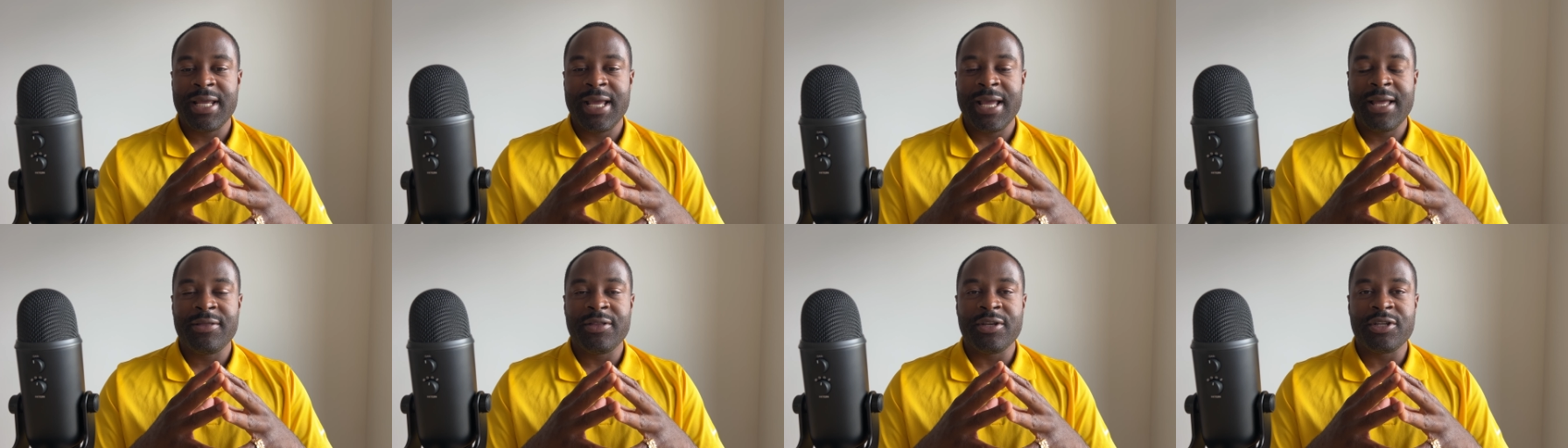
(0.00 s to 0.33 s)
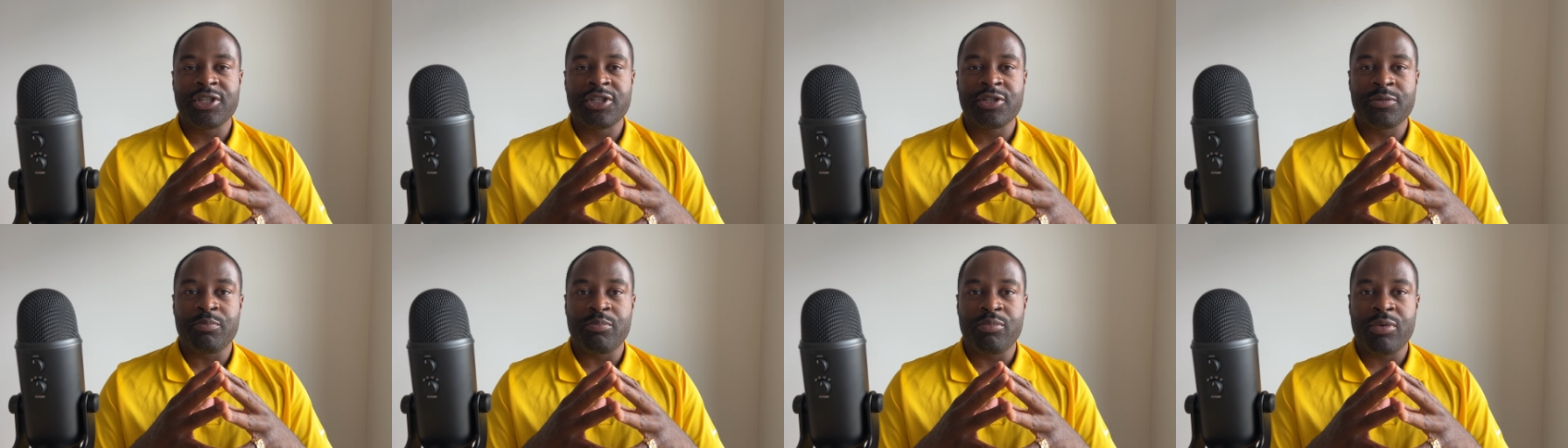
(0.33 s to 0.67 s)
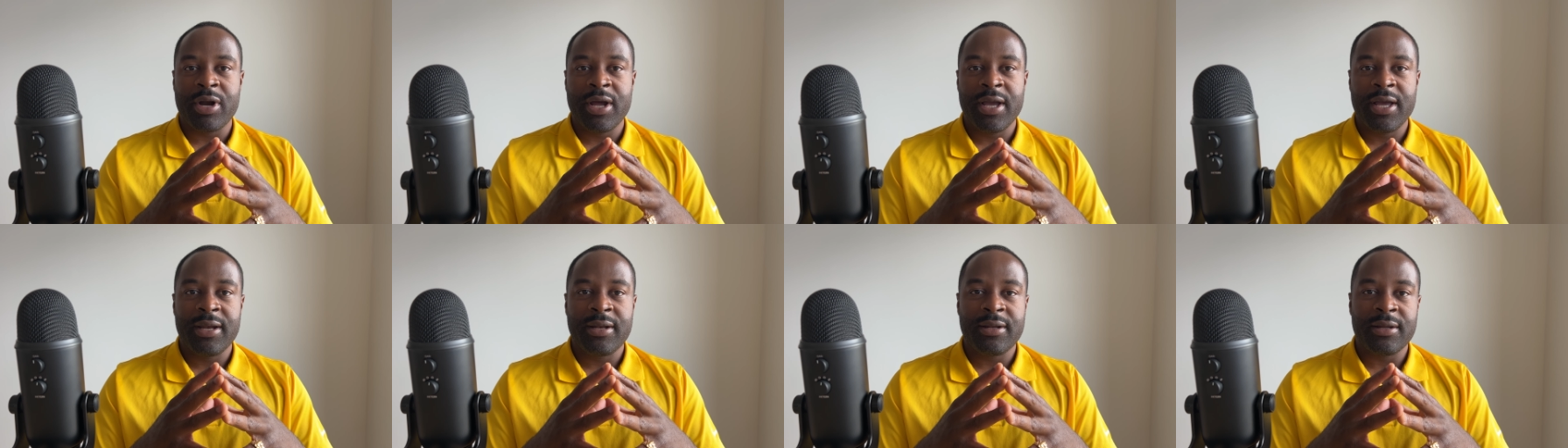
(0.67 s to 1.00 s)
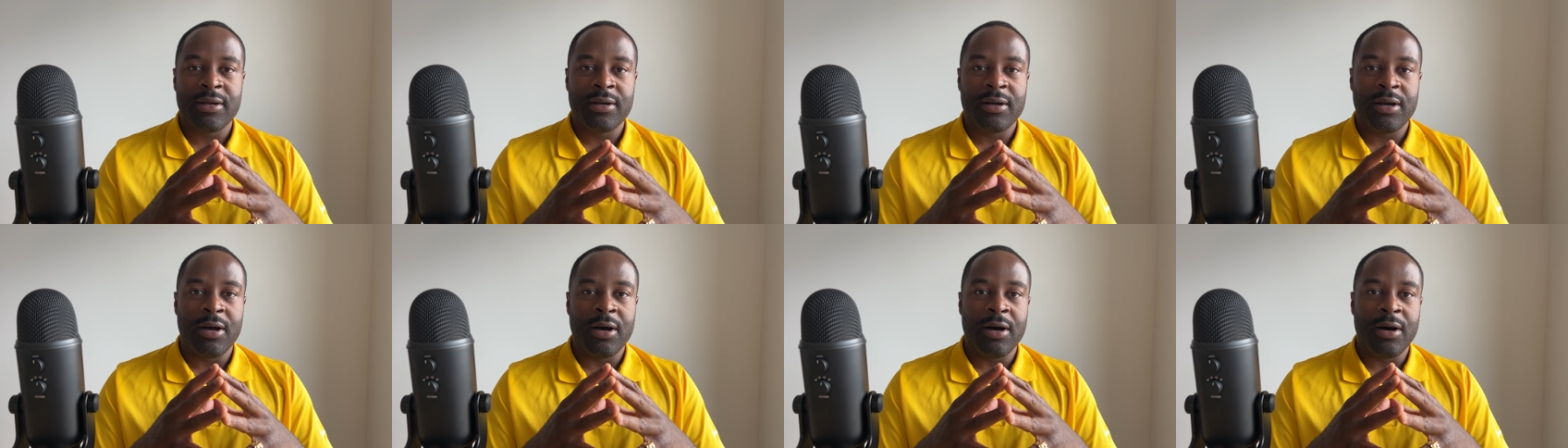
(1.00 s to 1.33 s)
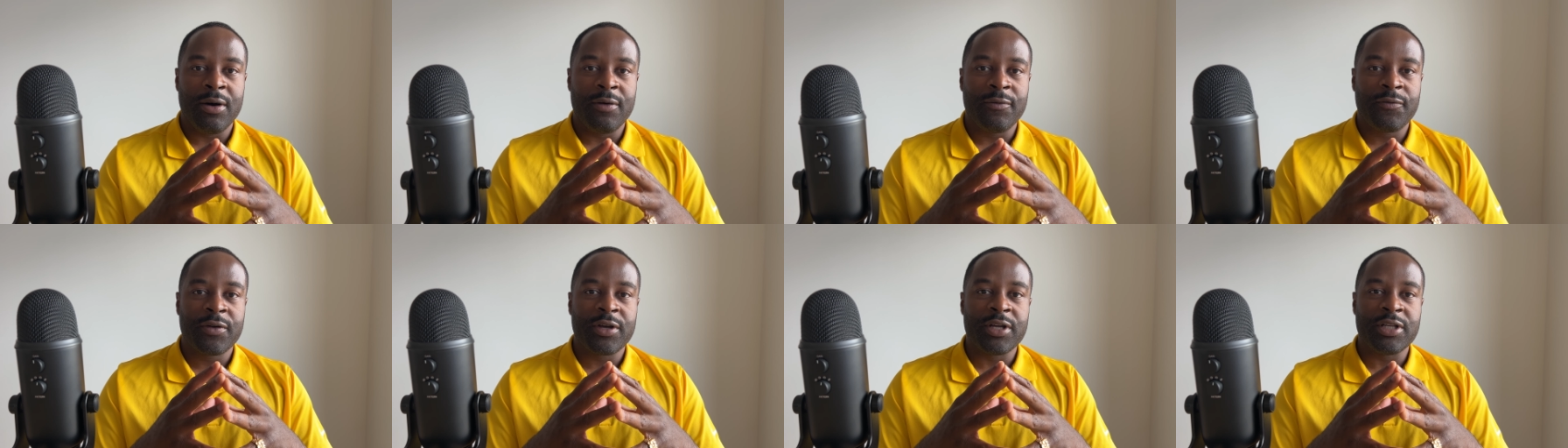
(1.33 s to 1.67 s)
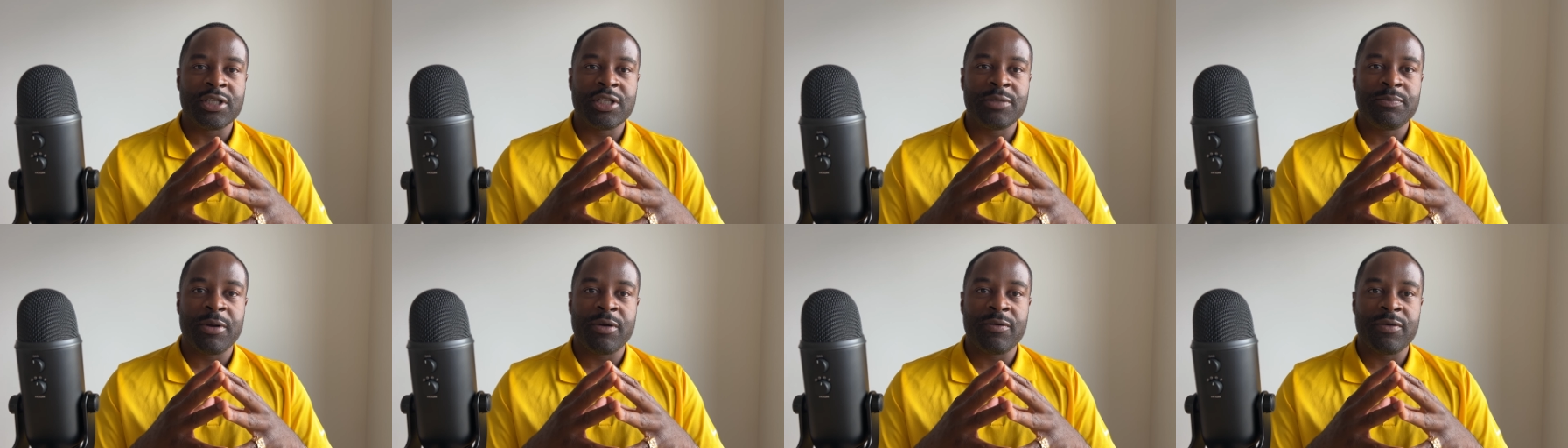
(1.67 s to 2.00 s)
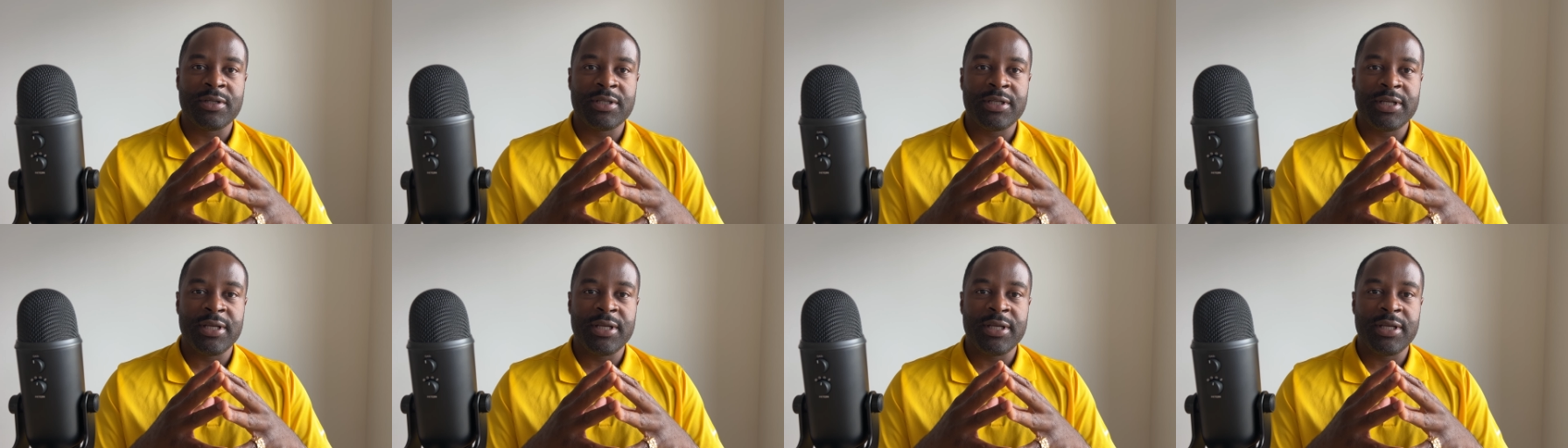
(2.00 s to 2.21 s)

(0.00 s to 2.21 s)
and the spread of conspiracy